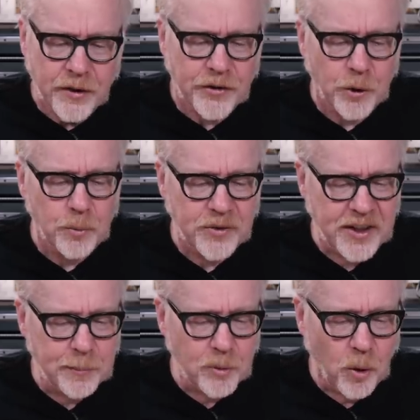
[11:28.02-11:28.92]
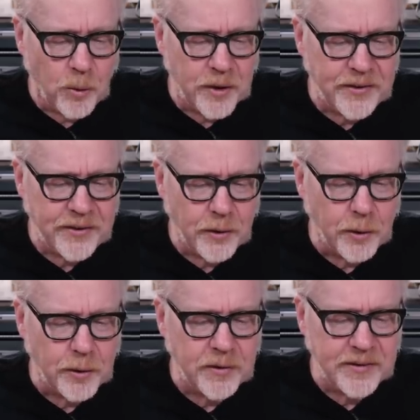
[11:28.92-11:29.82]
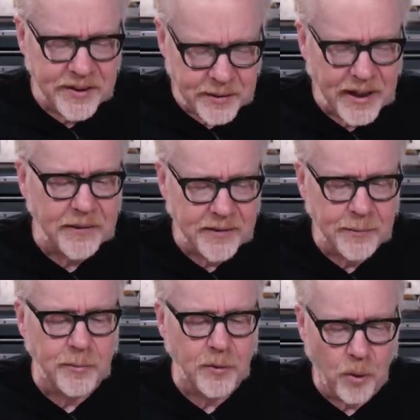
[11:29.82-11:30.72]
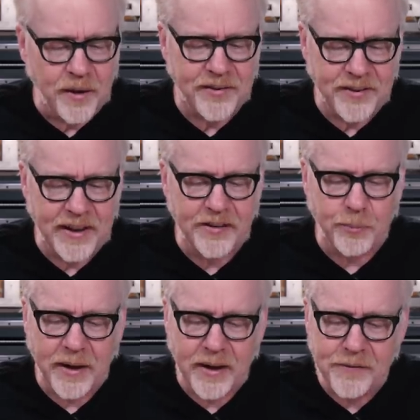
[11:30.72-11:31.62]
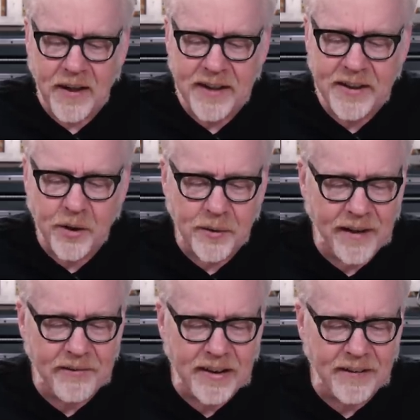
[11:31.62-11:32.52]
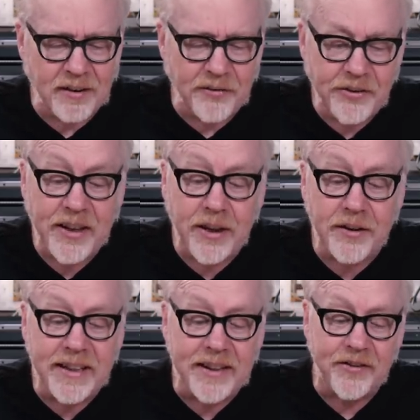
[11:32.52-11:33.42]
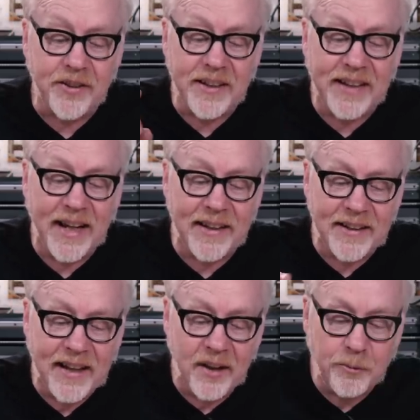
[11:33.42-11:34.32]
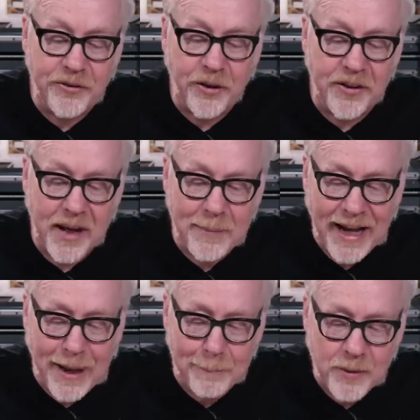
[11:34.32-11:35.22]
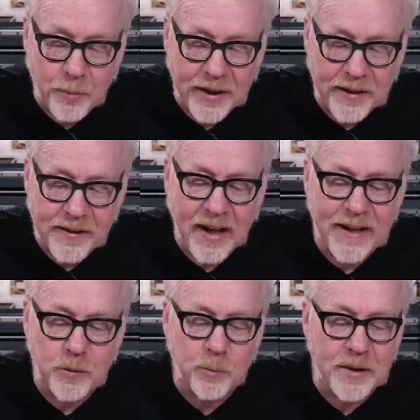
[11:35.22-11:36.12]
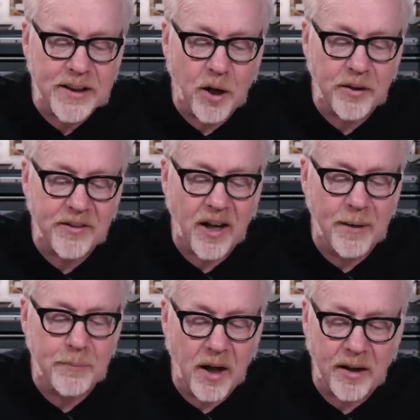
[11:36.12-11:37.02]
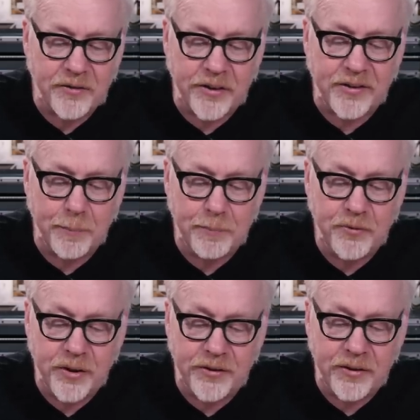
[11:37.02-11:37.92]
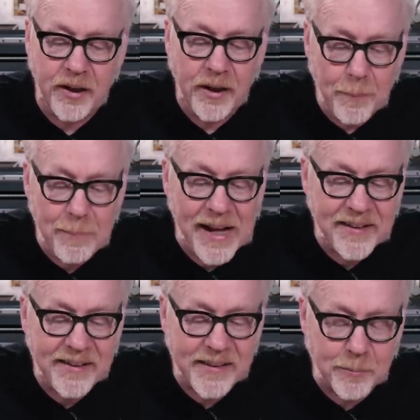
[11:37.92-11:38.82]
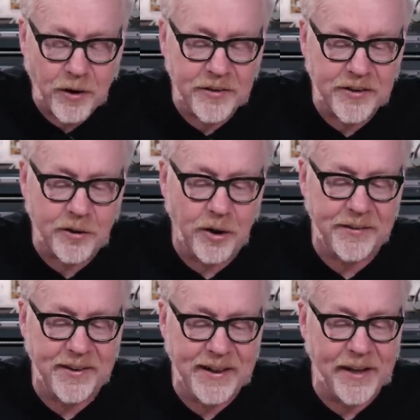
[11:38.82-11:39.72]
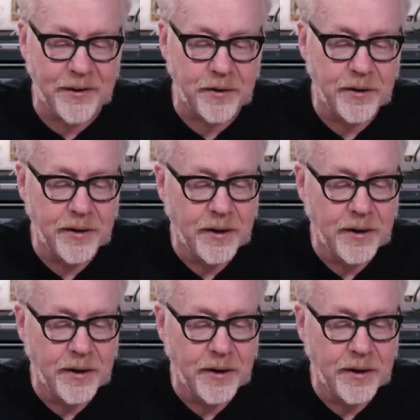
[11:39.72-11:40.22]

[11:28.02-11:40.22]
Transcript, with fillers: so Timber Hoist, or t- yeah, Timber Hoist says, when I find I don't have the level of skill needed to get an end result I'm happy with, I have a really hard time not just just abandoning a project altogether.